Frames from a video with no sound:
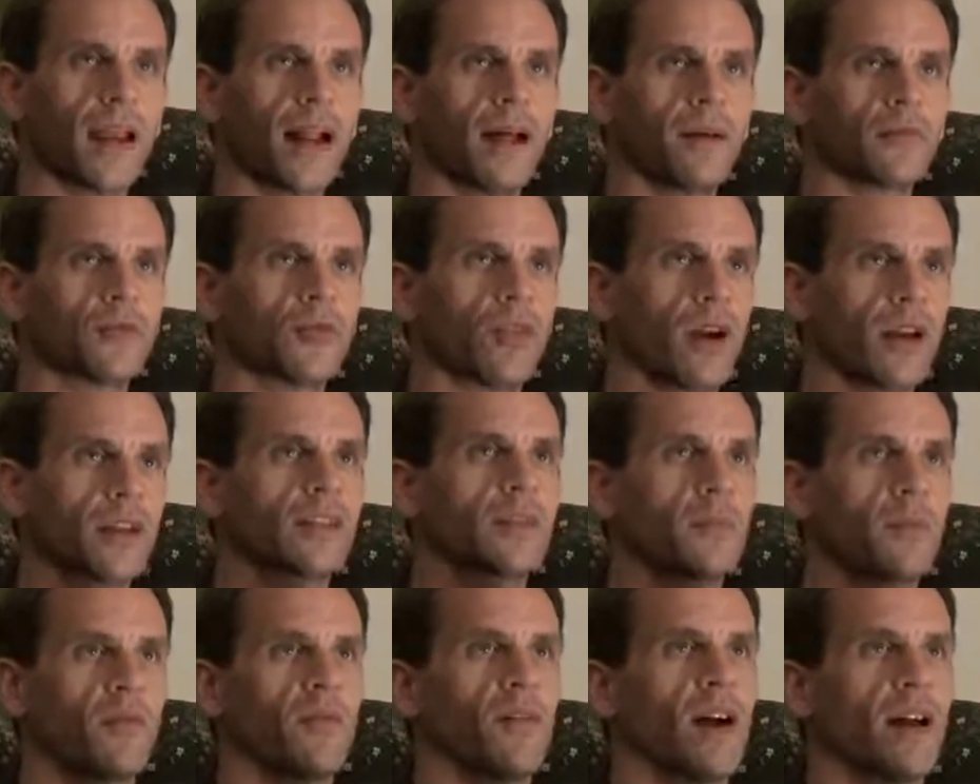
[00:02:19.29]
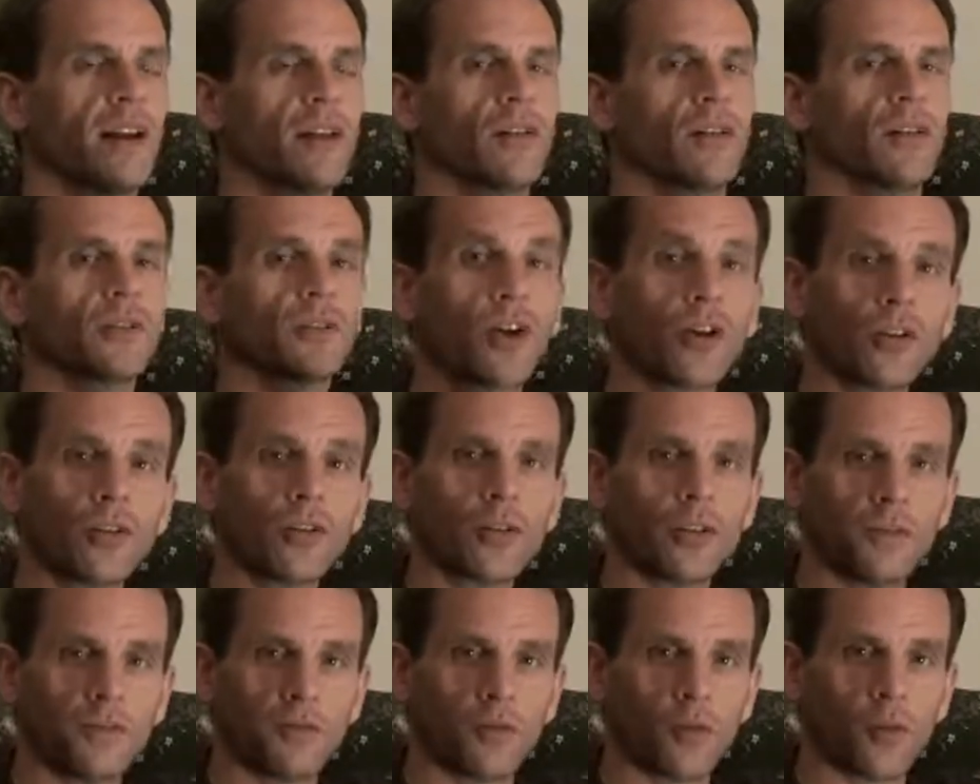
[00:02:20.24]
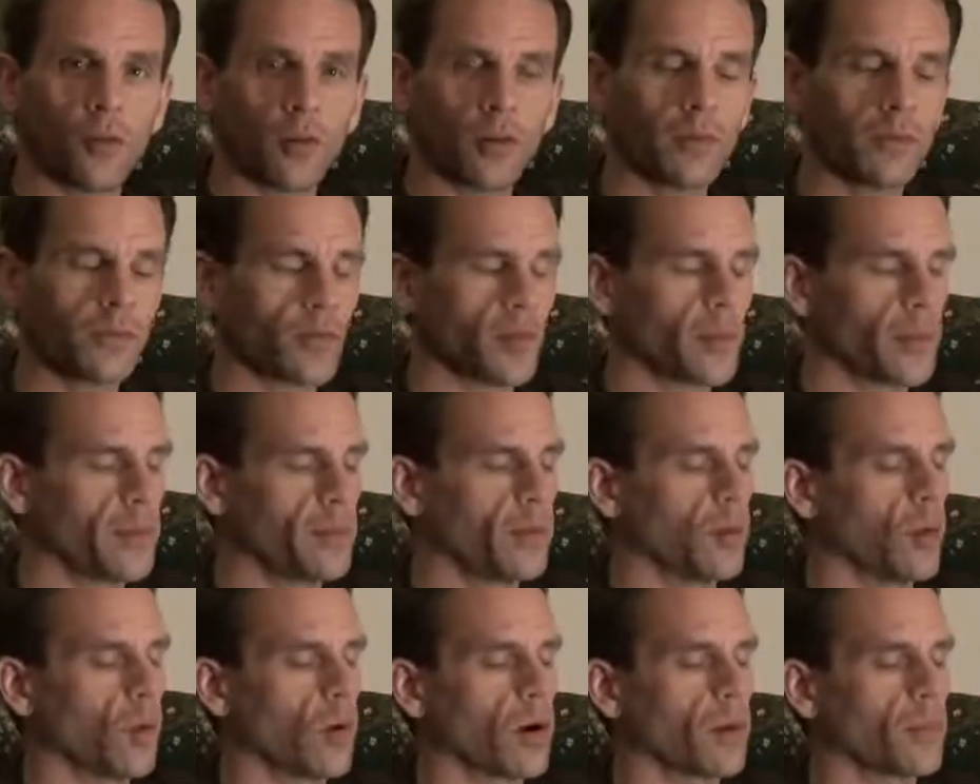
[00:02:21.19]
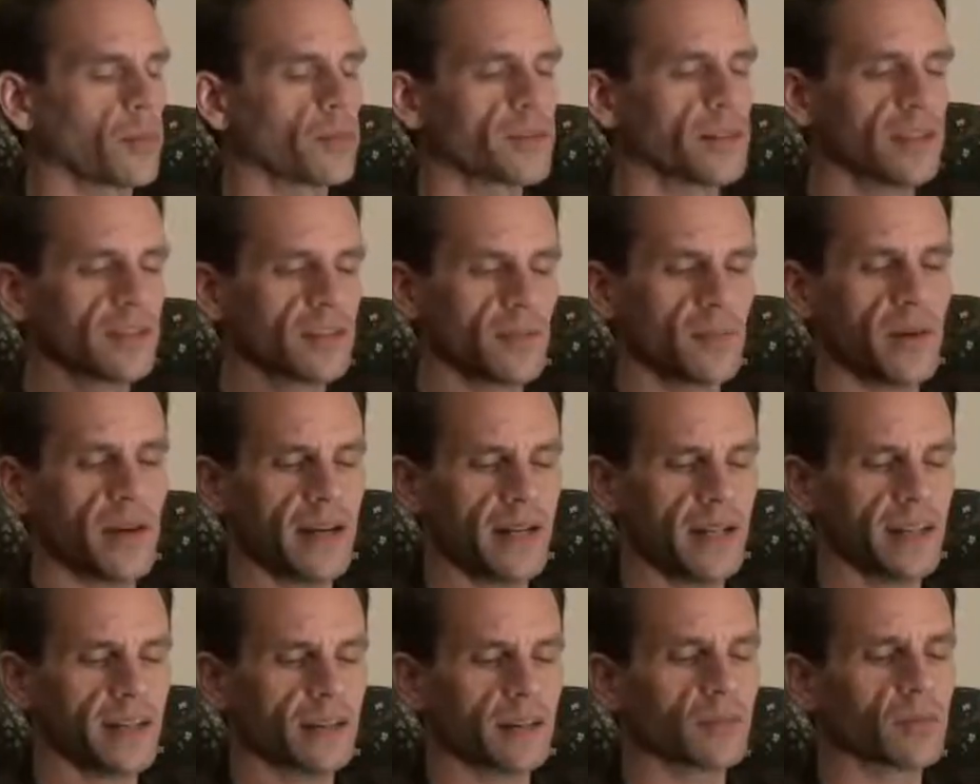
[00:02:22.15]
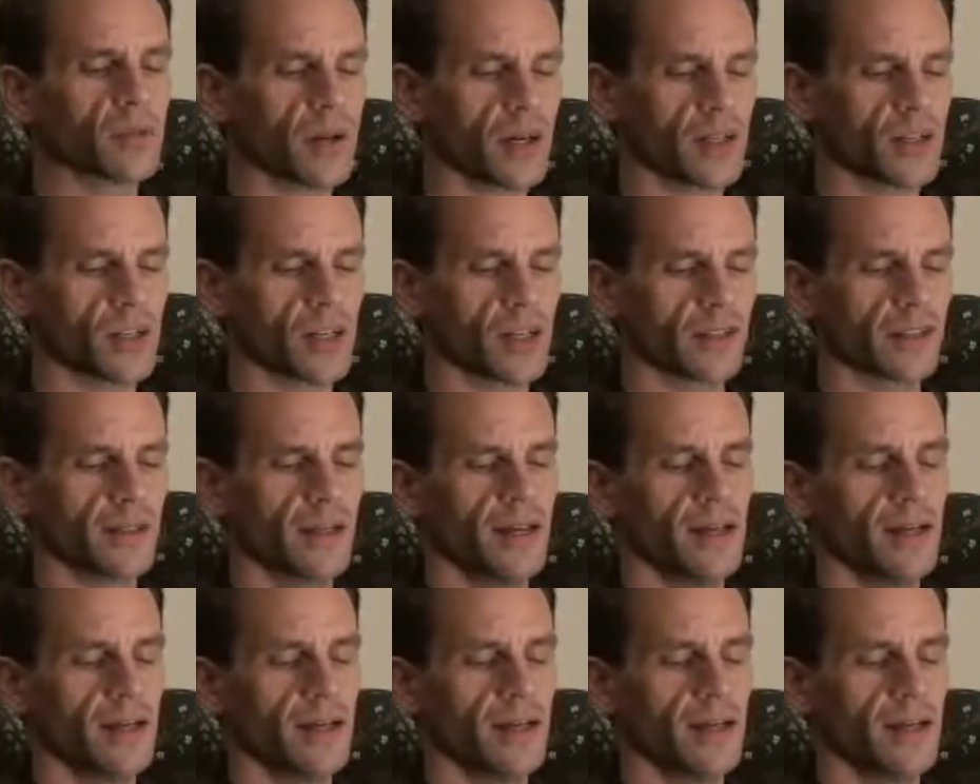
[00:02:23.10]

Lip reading: I'm trying to provide an alternative forum for people who are participating in the project